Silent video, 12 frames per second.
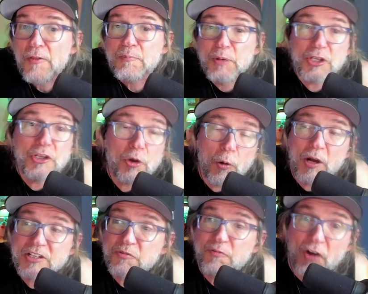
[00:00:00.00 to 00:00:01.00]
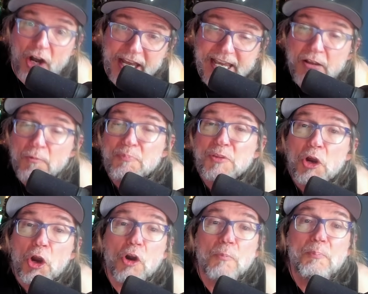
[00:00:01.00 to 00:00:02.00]
But you know what's funny?
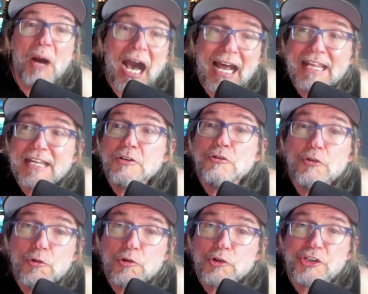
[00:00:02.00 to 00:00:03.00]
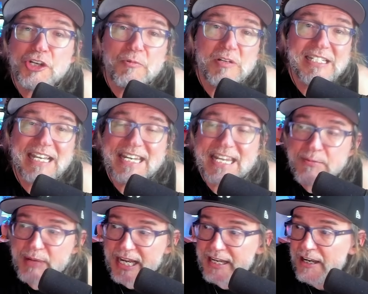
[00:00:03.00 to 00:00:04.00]
Her body knew she was
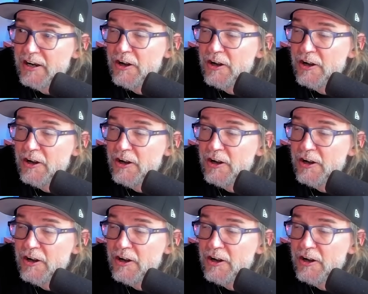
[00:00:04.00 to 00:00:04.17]
anemic.